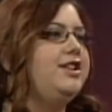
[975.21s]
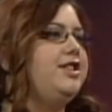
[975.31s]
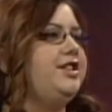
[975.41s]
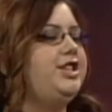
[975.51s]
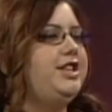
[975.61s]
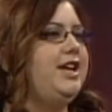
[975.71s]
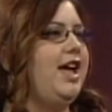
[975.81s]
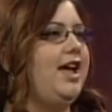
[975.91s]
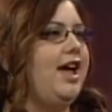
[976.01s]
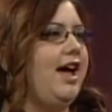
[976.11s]
the
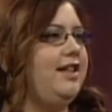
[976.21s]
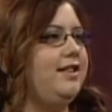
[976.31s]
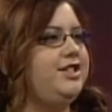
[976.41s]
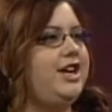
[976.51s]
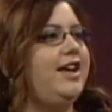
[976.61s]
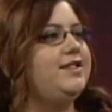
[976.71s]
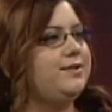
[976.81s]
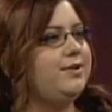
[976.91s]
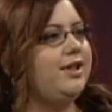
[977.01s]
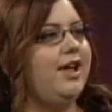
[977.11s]
GTA at the Chang
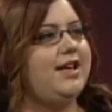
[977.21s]
School,